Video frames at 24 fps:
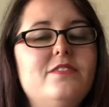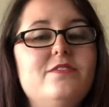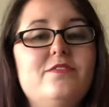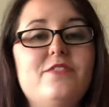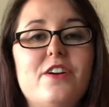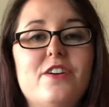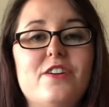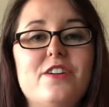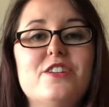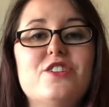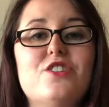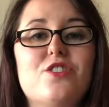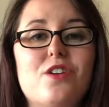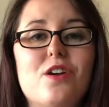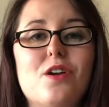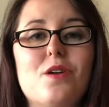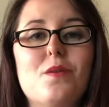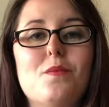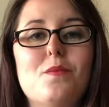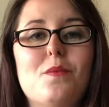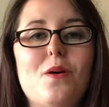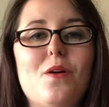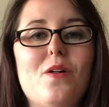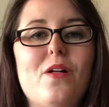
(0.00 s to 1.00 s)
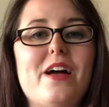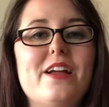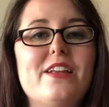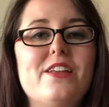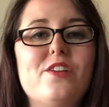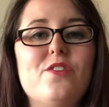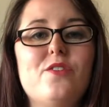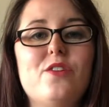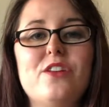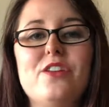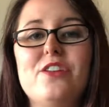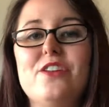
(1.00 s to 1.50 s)
very durable
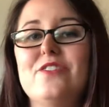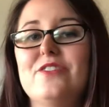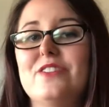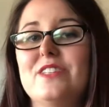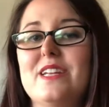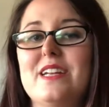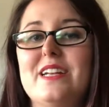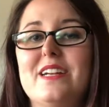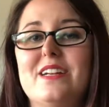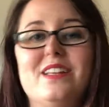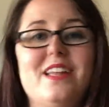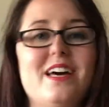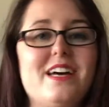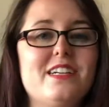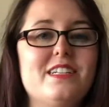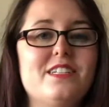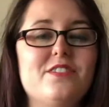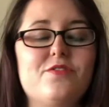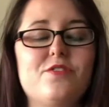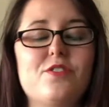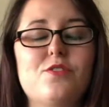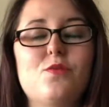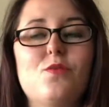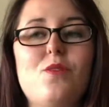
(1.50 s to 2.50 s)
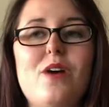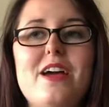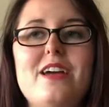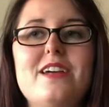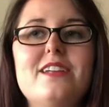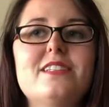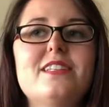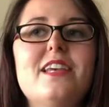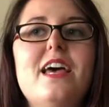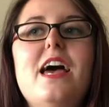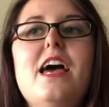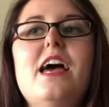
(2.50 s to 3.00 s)
and you can use it in a lot of different
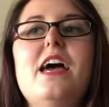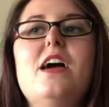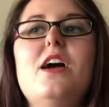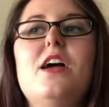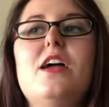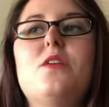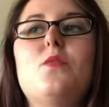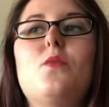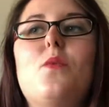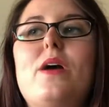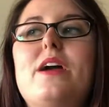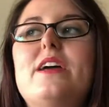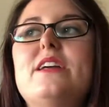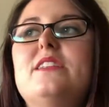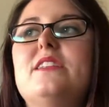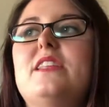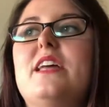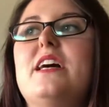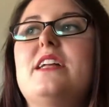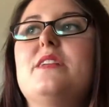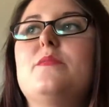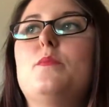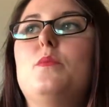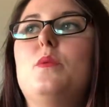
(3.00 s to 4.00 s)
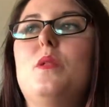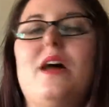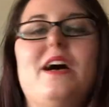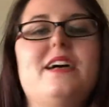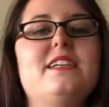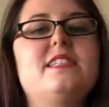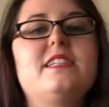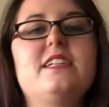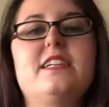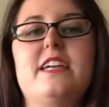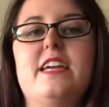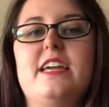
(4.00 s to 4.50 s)
ways, in ways that
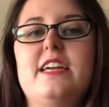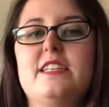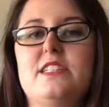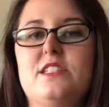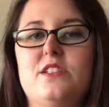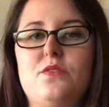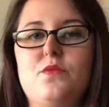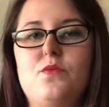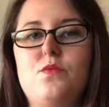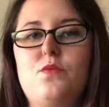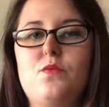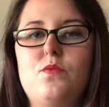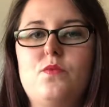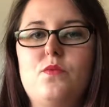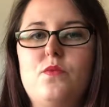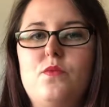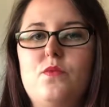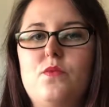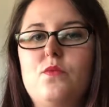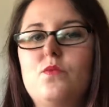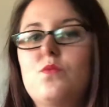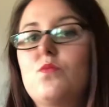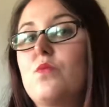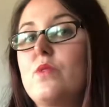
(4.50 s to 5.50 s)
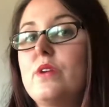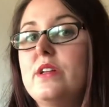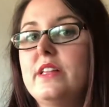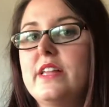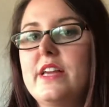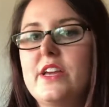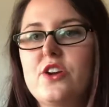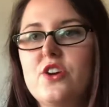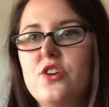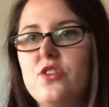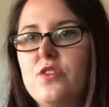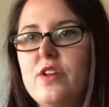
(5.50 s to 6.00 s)
plastic isn't
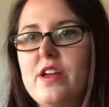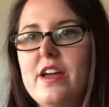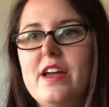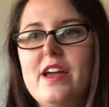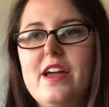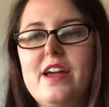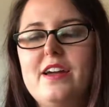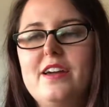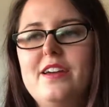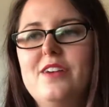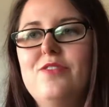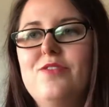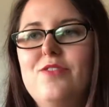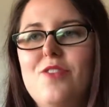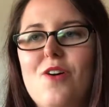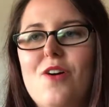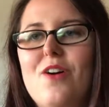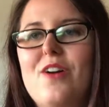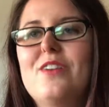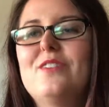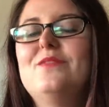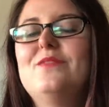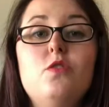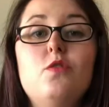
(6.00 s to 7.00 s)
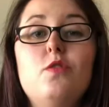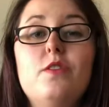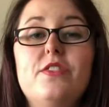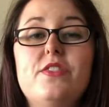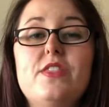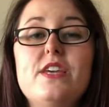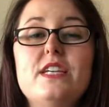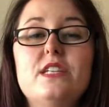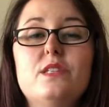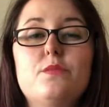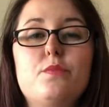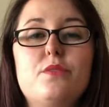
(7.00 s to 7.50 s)
really good for.
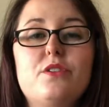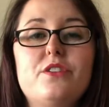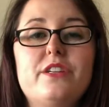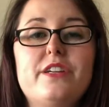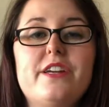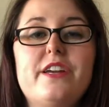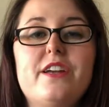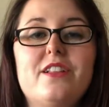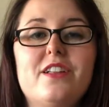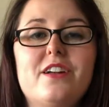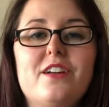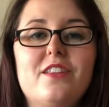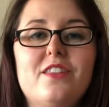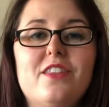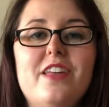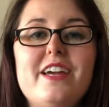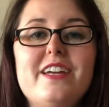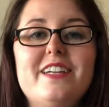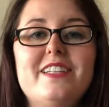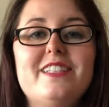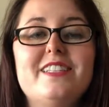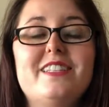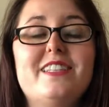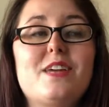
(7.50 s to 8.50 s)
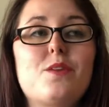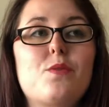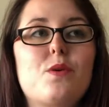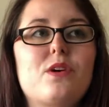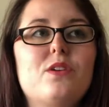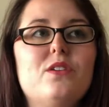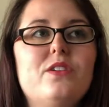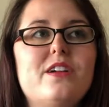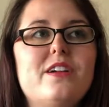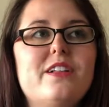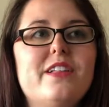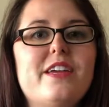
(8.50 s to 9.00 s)
With these particular lids, they were
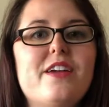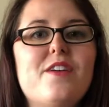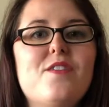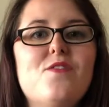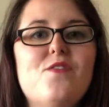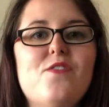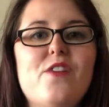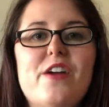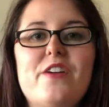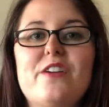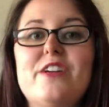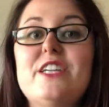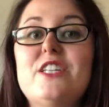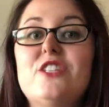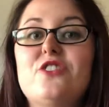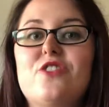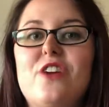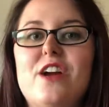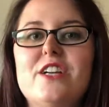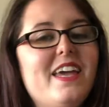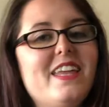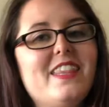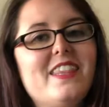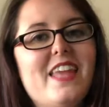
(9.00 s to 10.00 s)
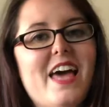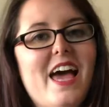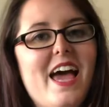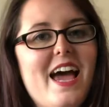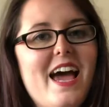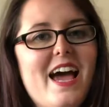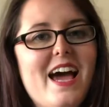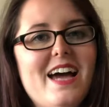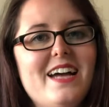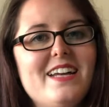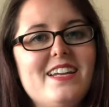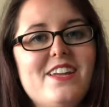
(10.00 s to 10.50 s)
clearly very stretched. In the
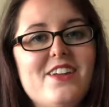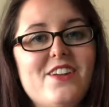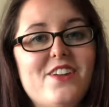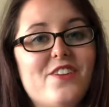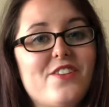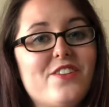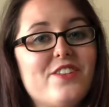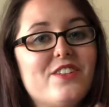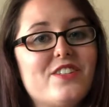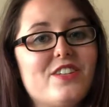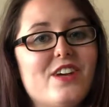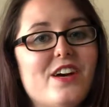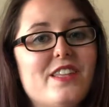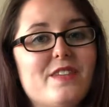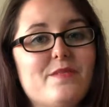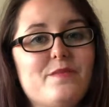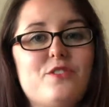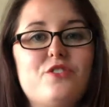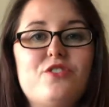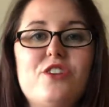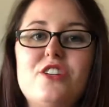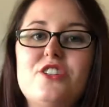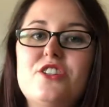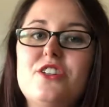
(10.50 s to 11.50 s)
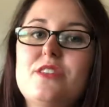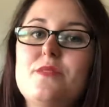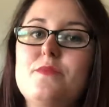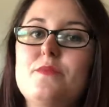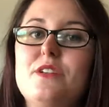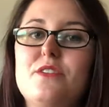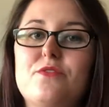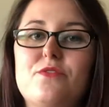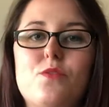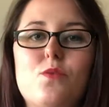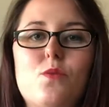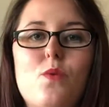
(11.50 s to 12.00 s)
ad, you saw them stretching them
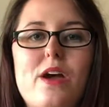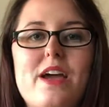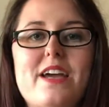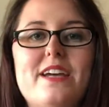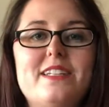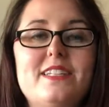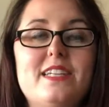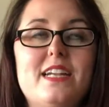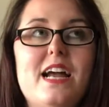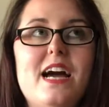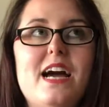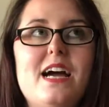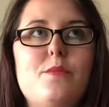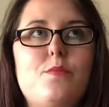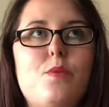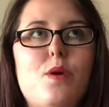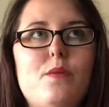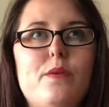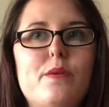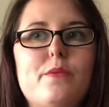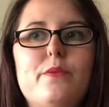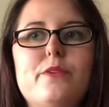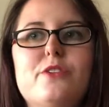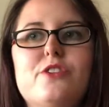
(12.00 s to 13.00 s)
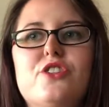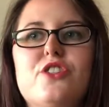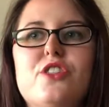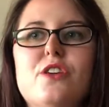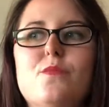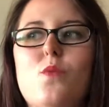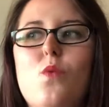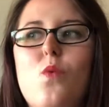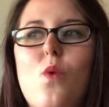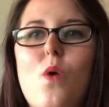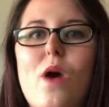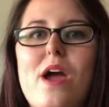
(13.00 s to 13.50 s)
different ways, and I probably pushed
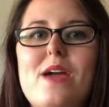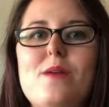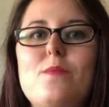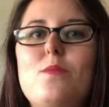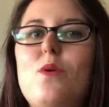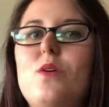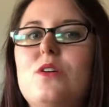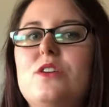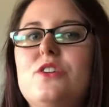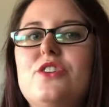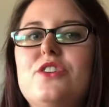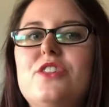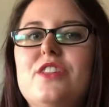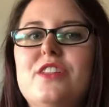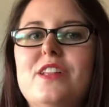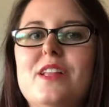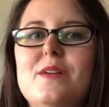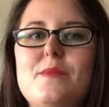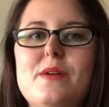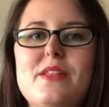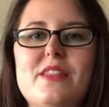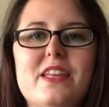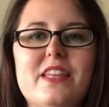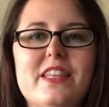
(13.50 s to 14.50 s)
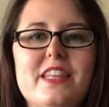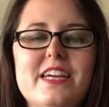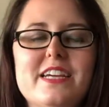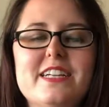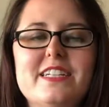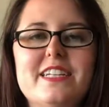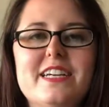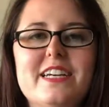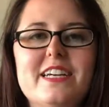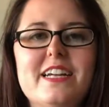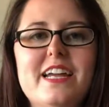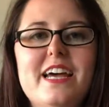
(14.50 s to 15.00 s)
them way more to the limit than they
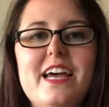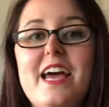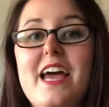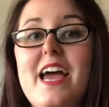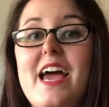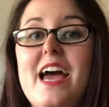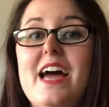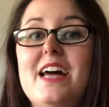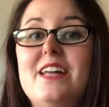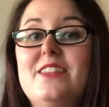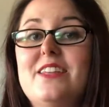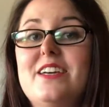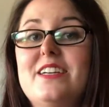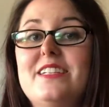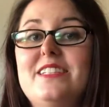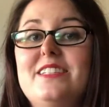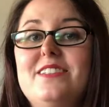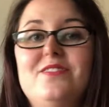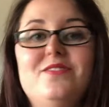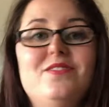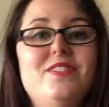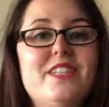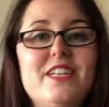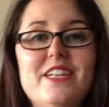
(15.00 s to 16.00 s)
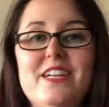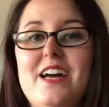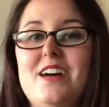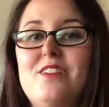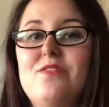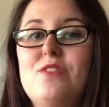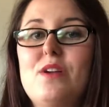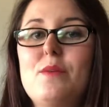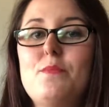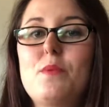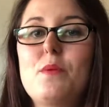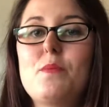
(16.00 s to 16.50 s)
did, and they did
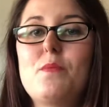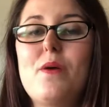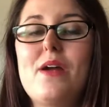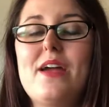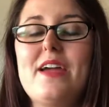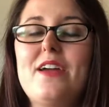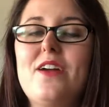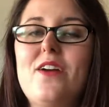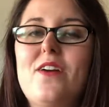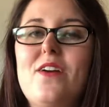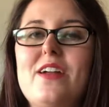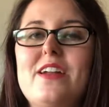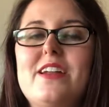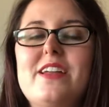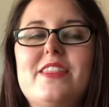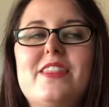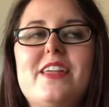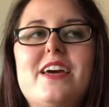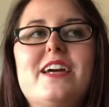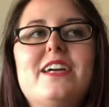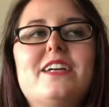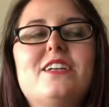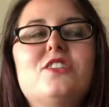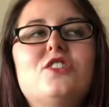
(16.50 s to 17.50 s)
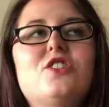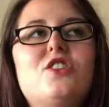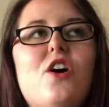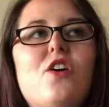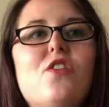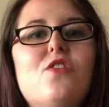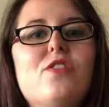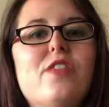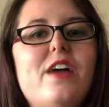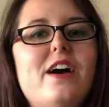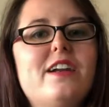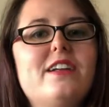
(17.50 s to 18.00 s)
not rip or break or anything,
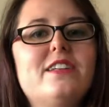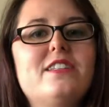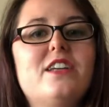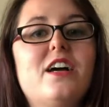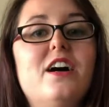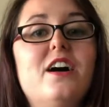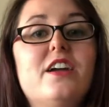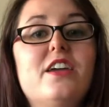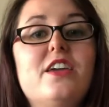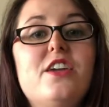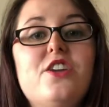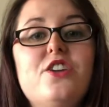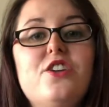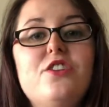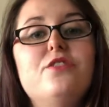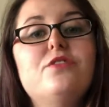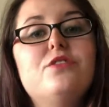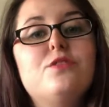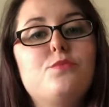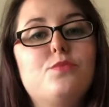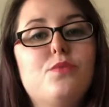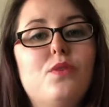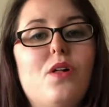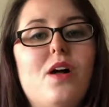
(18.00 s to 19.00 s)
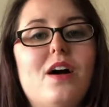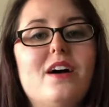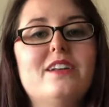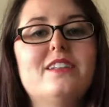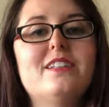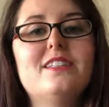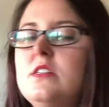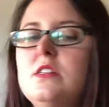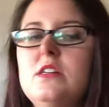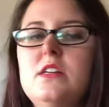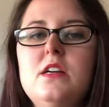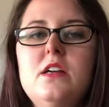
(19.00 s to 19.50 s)
so that is a huge plus.